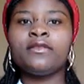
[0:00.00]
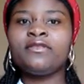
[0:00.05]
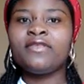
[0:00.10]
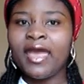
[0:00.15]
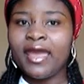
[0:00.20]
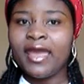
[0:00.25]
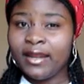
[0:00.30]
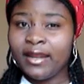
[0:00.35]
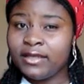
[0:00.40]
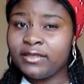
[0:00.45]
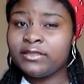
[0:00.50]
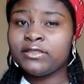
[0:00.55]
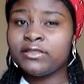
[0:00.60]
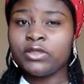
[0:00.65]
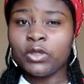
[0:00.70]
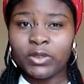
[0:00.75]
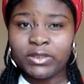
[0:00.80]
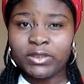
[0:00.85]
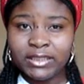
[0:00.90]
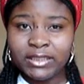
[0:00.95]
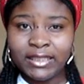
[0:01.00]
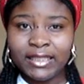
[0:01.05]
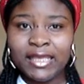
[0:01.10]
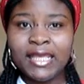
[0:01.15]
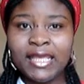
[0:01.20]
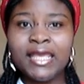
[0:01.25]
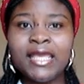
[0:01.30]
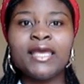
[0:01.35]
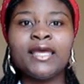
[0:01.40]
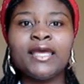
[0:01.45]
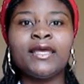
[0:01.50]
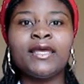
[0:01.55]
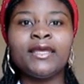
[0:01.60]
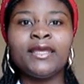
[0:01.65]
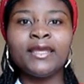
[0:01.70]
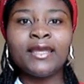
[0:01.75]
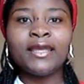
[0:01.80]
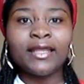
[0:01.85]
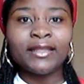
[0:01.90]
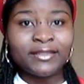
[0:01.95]
that is totally
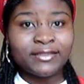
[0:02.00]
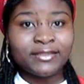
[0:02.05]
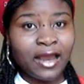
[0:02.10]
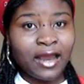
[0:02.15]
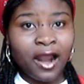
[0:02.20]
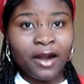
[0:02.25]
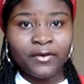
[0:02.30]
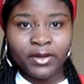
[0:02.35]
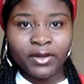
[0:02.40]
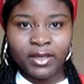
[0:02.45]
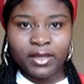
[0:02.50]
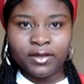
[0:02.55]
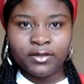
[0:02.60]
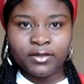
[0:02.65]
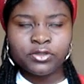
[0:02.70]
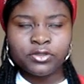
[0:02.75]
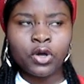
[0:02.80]
egalitarian.